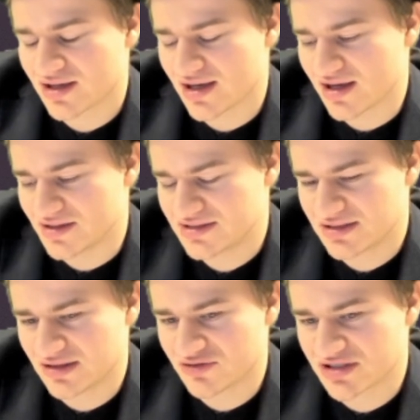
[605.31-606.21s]
And it's
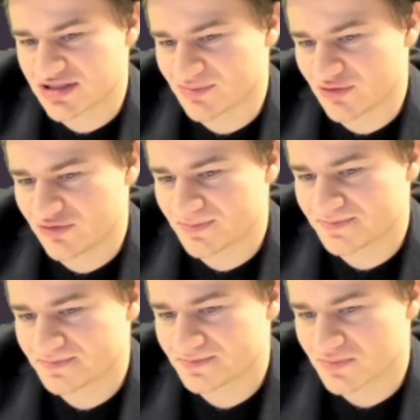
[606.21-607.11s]
an aggressive move.
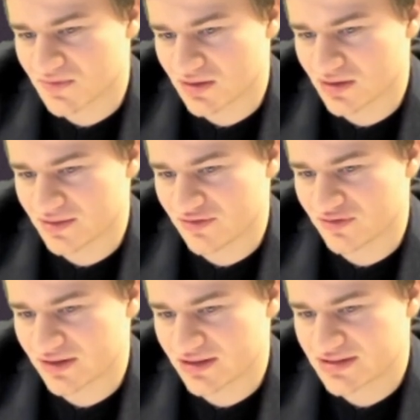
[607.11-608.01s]

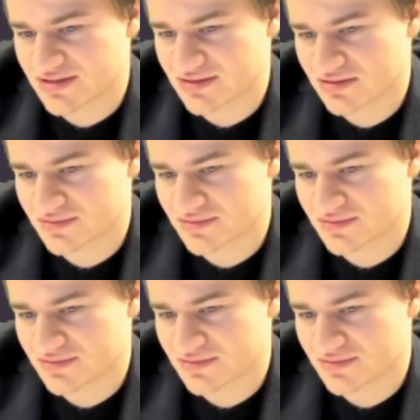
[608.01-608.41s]
Definitely is.